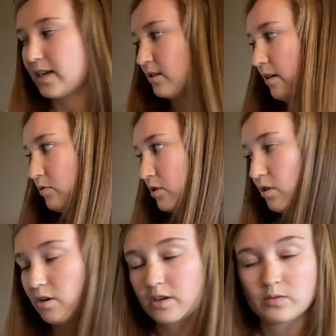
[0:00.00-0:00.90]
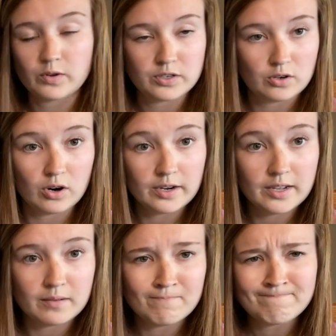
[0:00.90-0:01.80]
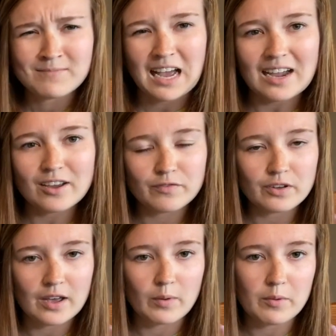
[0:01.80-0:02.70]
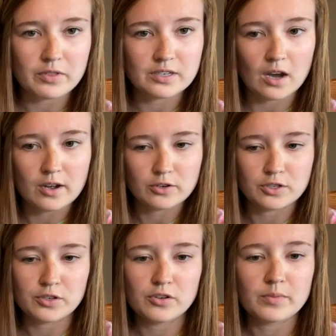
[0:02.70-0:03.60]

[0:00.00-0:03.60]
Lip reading: as I was talking with Target. I could feel that way with a doctor too,